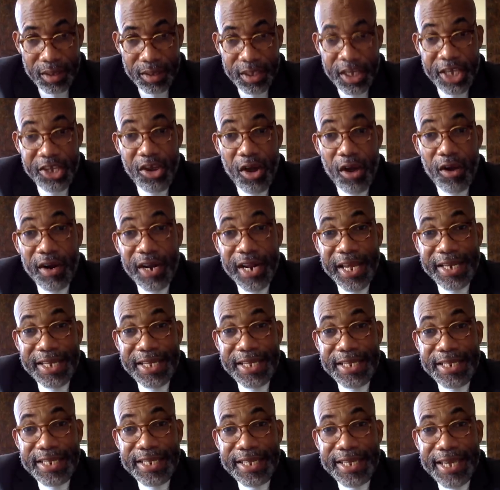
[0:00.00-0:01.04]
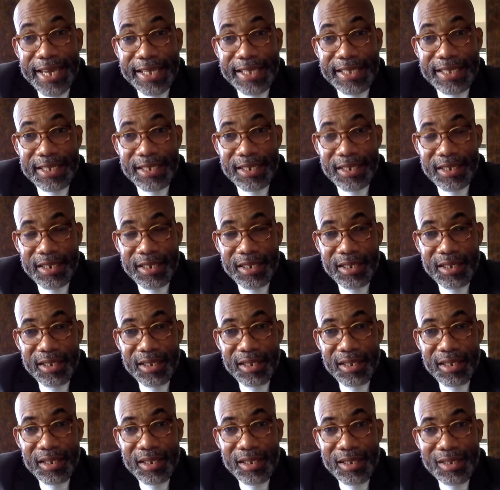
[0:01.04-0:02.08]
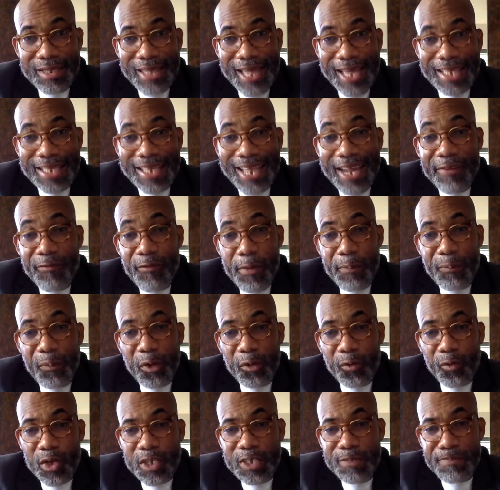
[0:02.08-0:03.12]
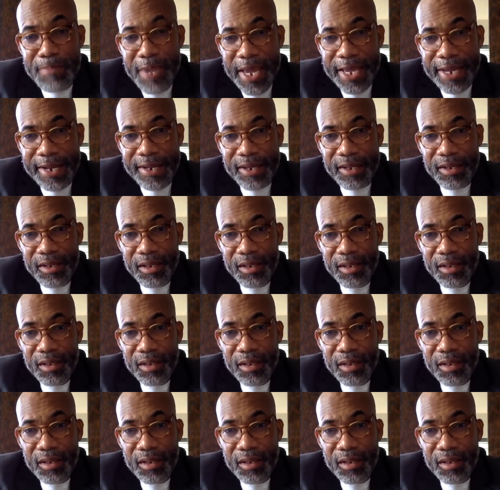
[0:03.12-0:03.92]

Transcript: the young lady indicated that that report was made.